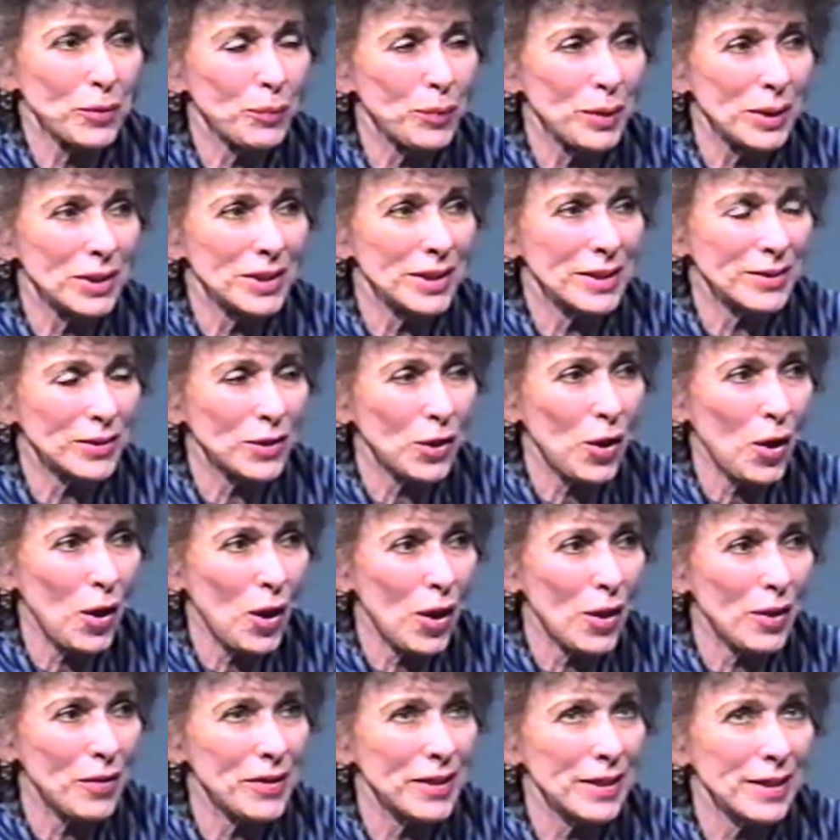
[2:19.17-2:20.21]
which is
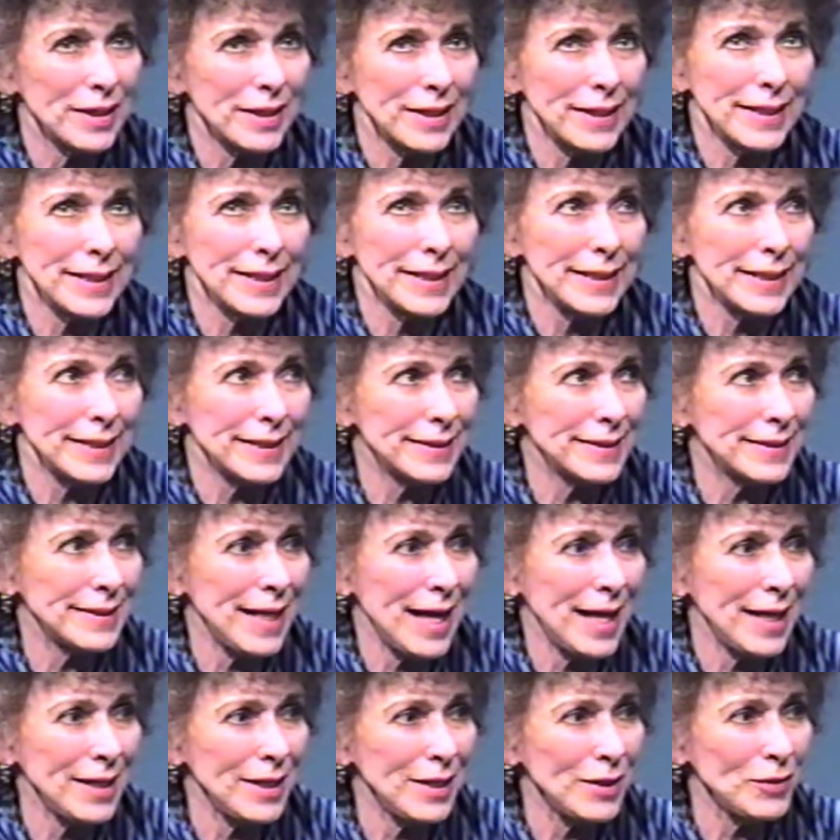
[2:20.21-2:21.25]
called the
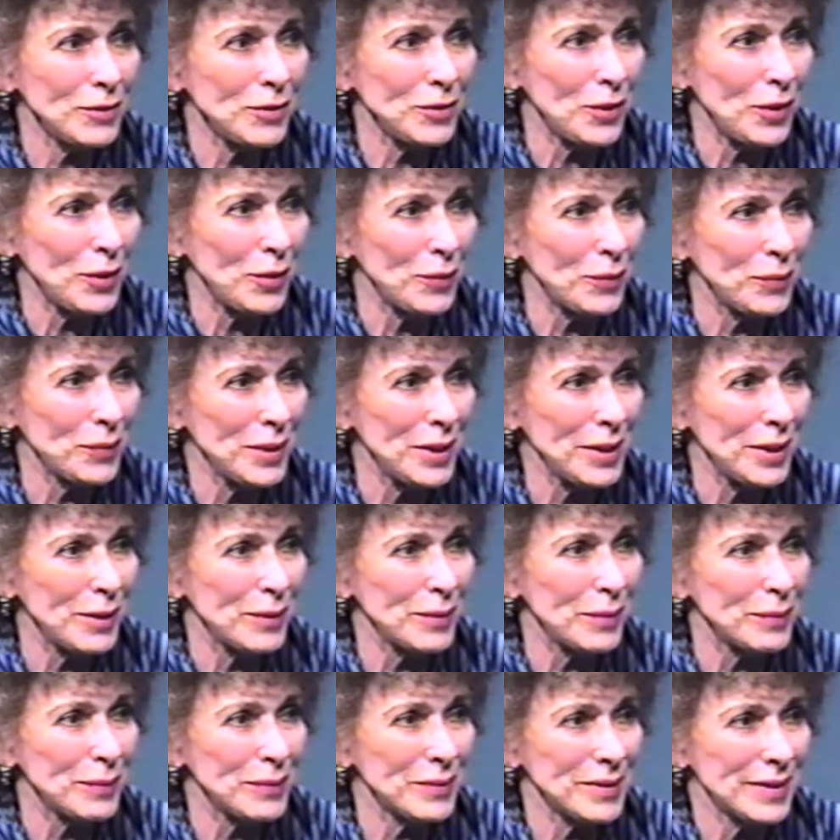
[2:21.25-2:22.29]
San
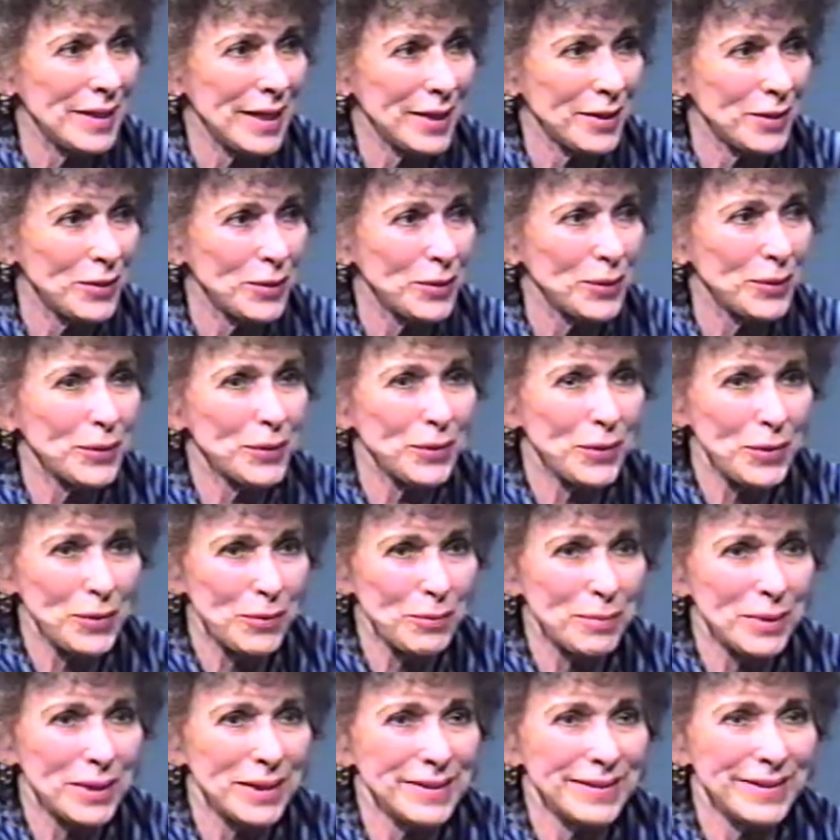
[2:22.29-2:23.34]
Antonio Secular
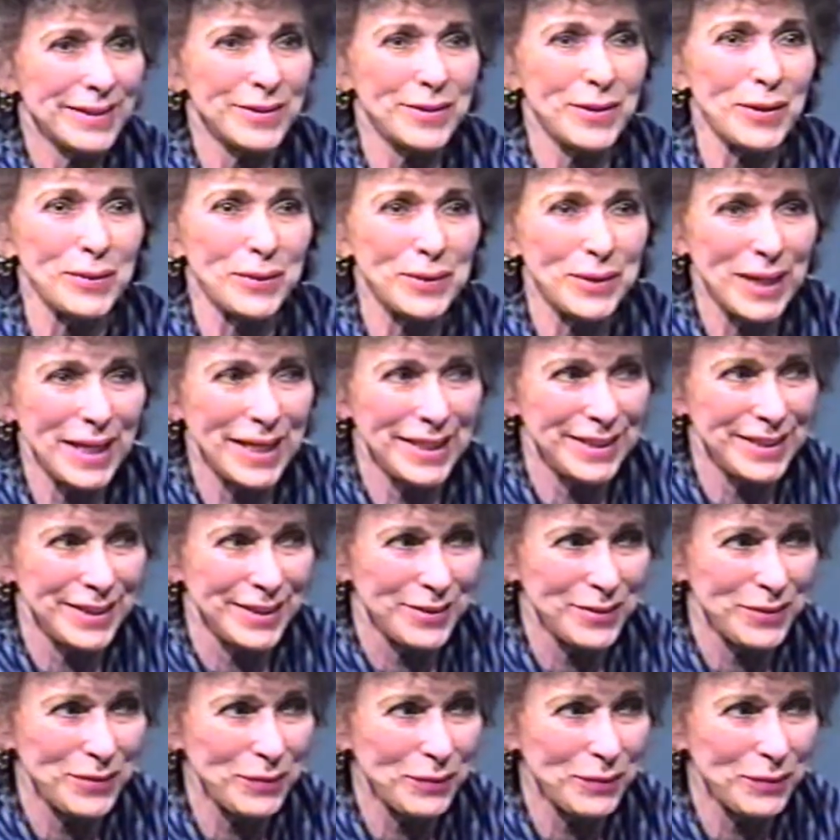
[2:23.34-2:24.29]
Humanist Association.